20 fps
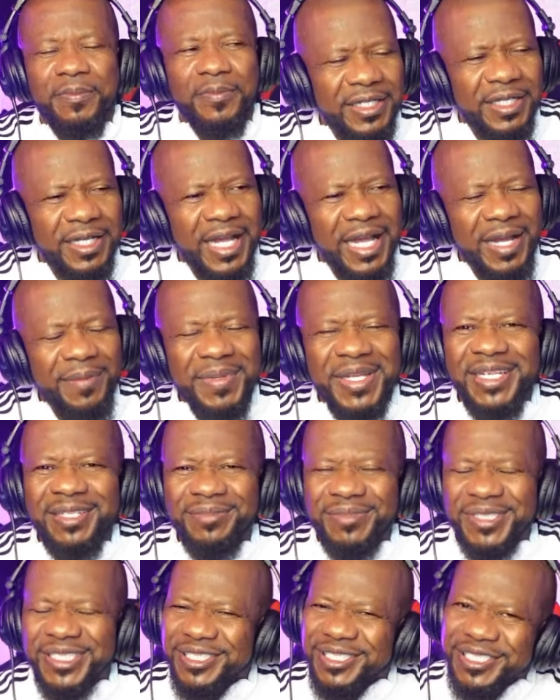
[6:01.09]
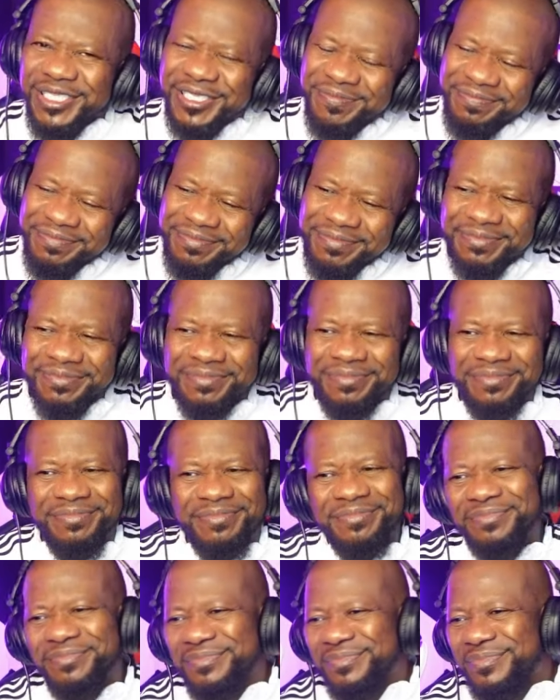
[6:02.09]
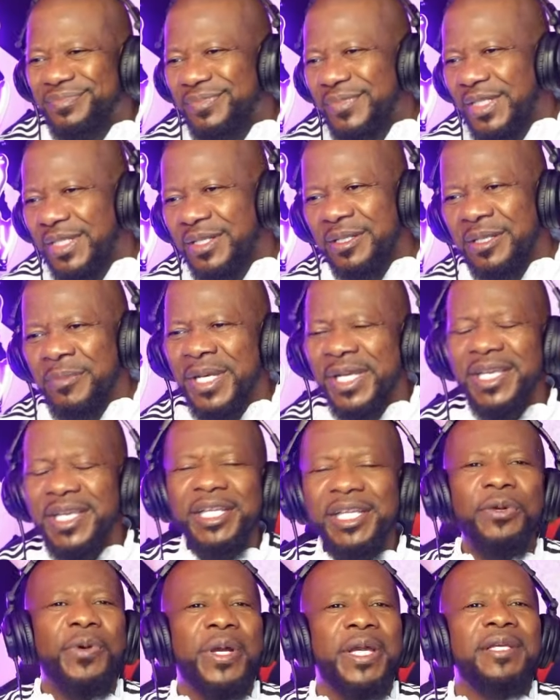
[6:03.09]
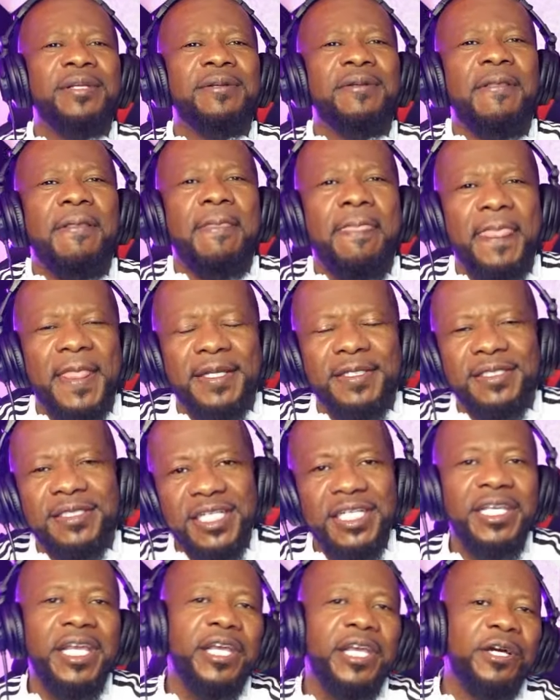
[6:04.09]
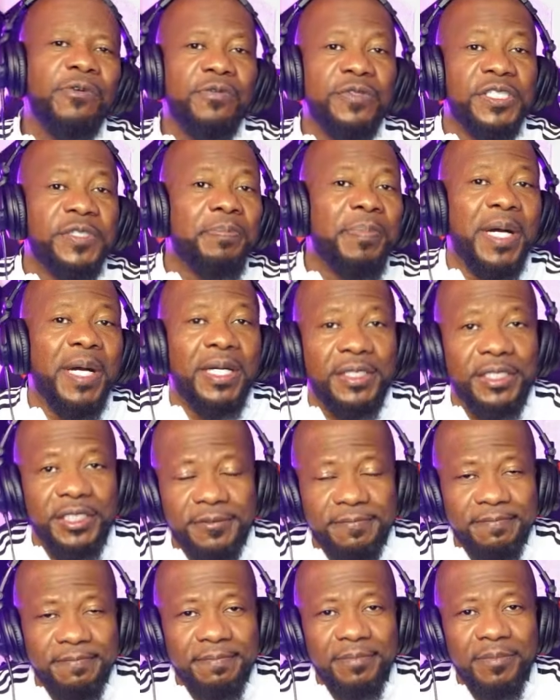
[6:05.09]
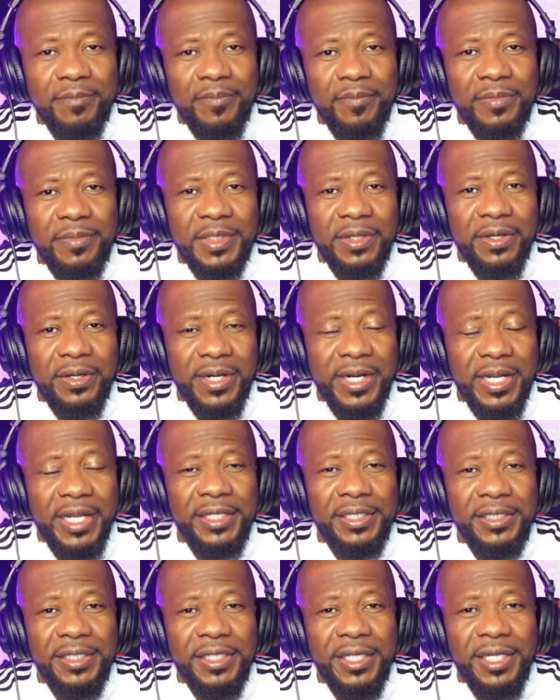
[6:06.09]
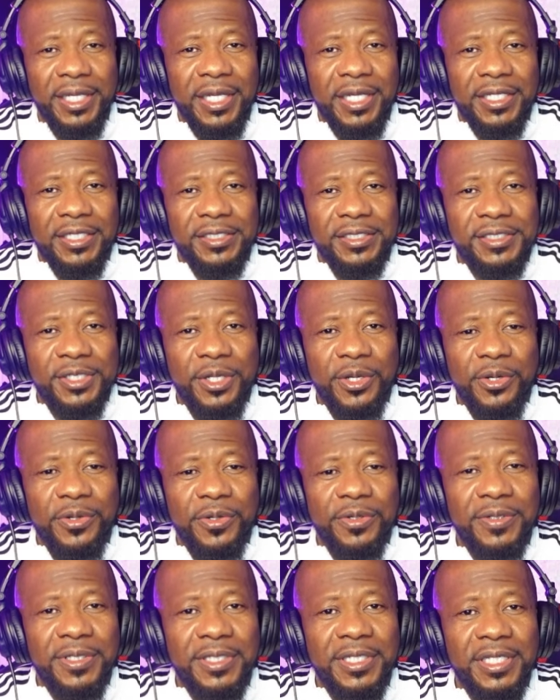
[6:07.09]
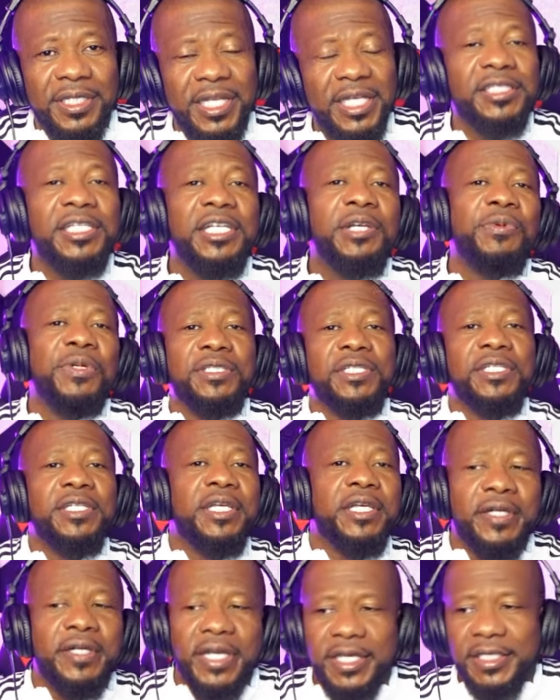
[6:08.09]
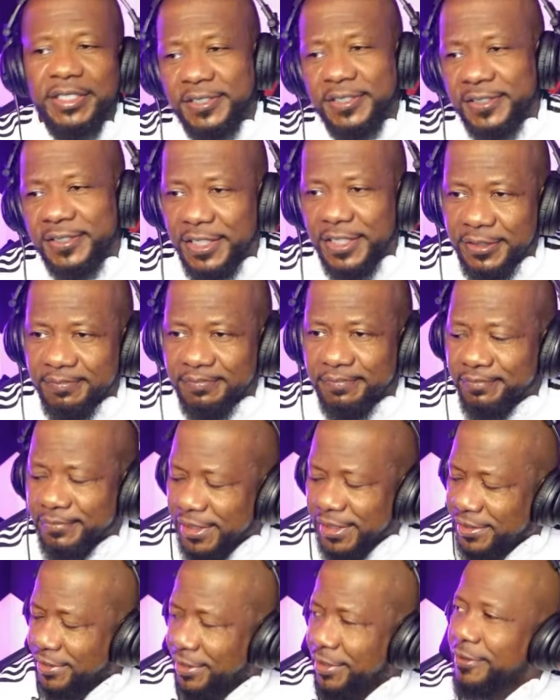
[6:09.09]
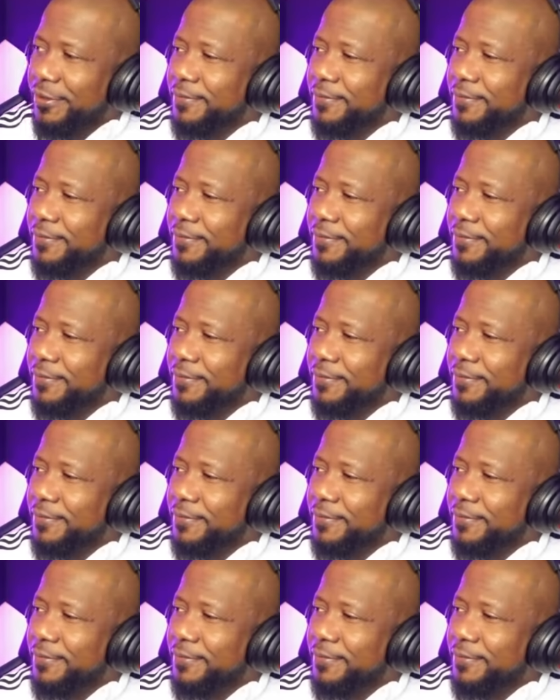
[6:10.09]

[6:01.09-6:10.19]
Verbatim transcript: I mean, it's just, But anyway, D.L. responded, all right? So let's hear what D.L. had to say. Let's go.